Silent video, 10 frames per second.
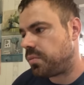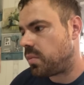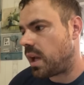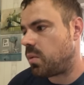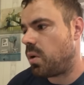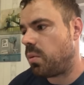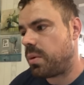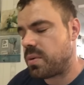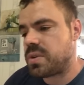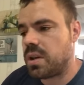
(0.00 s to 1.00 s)
like what we
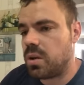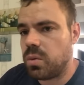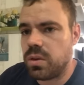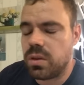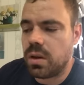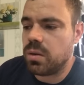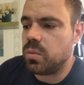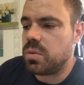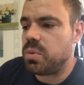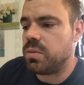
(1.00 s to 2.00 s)
were seeing with
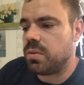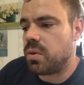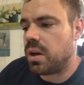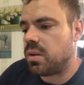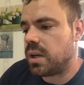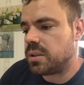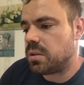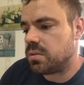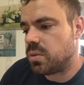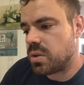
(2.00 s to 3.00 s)
Proof of Craig Grant,
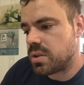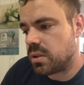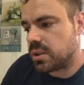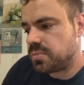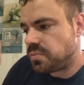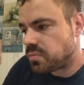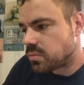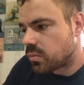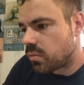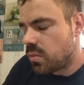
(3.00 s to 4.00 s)
unfortunately.
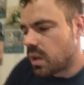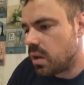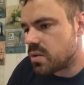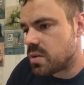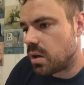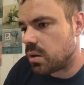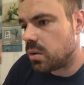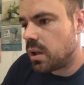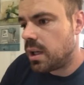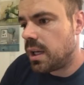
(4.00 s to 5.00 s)

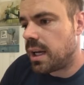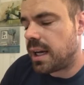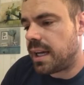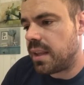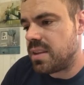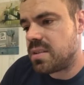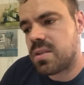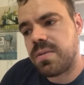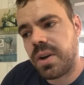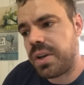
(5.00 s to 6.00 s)
So this
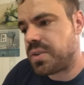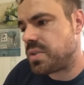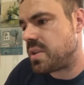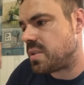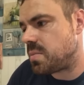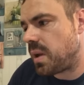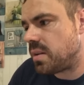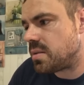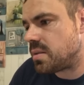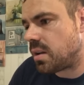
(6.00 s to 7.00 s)
is a very interesting
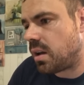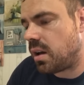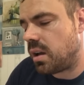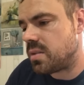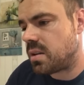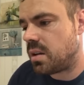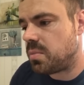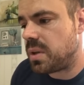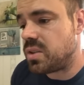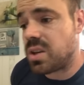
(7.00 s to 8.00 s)
space. It's going
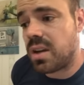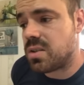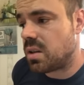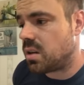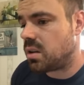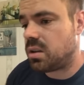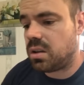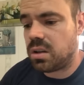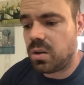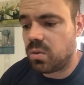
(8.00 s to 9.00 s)
to be changing,
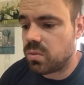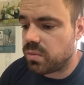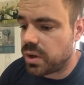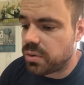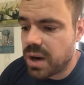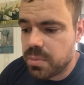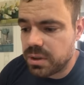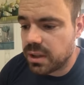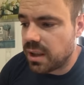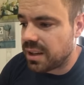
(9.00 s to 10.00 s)
very
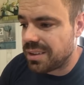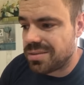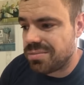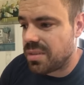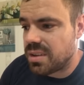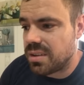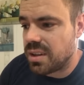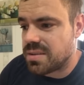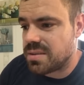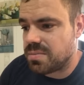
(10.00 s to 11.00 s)
rapidly. Like
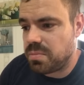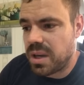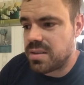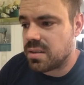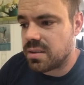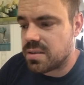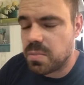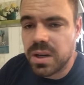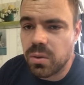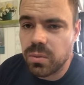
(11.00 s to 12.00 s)
it's
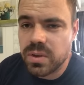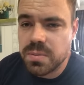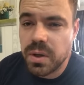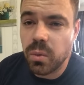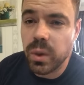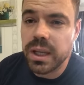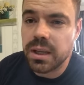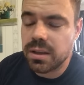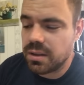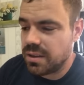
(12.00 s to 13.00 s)
been a
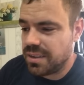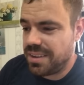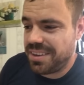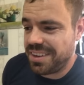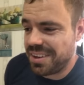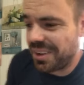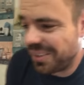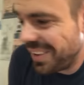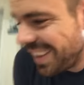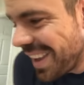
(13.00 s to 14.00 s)
week,
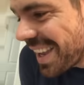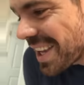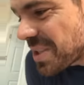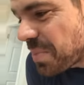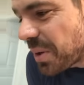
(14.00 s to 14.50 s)
it's been